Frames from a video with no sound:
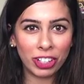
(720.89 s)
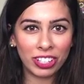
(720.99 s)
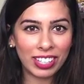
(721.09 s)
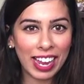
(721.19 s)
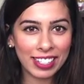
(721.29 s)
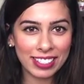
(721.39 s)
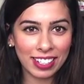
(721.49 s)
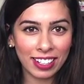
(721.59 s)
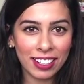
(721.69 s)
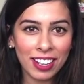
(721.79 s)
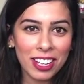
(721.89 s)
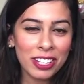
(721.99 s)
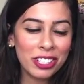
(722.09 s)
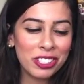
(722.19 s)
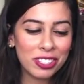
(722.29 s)
Girlactik.
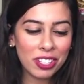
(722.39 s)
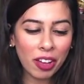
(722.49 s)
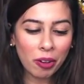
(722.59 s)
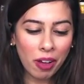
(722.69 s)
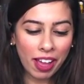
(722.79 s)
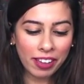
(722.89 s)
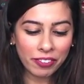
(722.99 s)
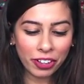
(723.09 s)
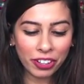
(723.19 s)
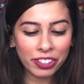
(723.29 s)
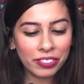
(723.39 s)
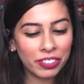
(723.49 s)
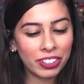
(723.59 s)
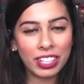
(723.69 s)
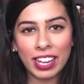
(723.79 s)
So I've heard of
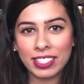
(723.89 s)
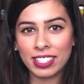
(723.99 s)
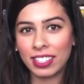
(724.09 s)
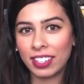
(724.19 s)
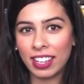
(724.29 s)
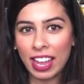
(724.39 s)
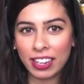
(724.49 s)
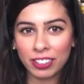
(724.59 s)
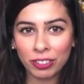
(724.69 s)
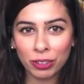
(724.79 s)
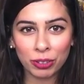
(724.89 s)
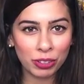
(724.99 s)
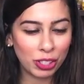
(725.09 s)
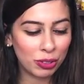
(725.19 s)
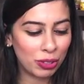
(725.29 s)
Girlactik again
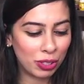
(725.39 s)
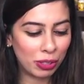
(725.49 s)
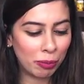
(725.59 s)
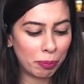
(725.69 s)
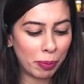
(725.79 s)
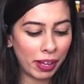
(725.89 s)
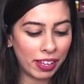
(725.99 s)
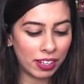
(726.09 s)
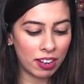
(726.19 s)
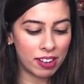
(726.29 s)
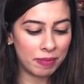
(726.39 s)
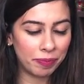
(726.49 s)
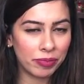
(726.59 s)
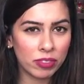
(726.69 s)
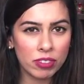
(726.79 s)
through YouTube, but
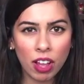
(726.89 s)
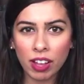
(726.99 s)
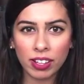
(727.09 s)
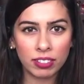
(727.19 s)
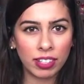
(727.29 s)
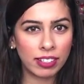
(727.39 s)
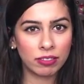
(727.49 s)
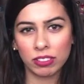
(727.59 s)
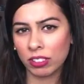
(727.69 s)
not like,